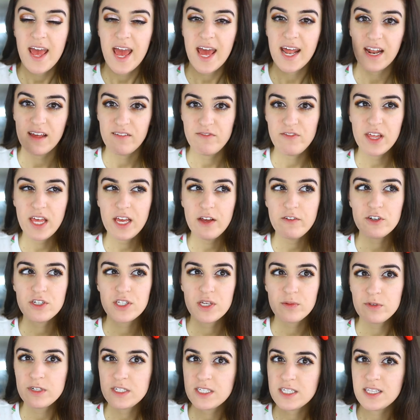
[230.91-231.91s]
and I feel like for
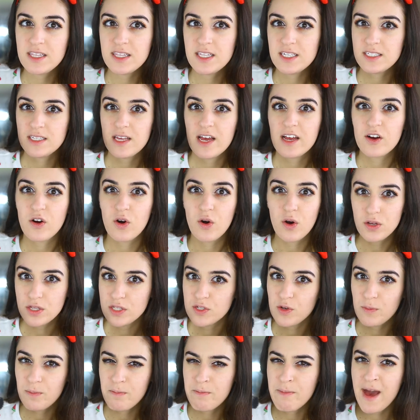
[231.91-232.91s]
some reason this
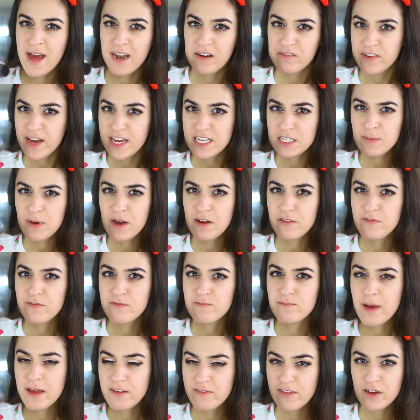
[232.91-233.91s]
also mattifies my,
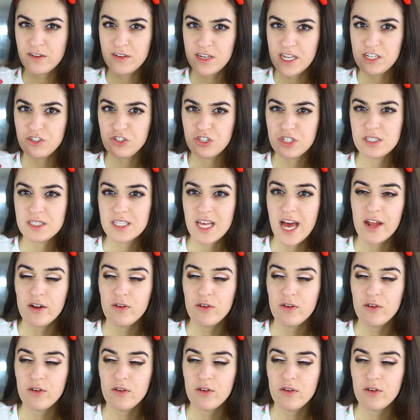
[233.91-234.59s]
my foundations.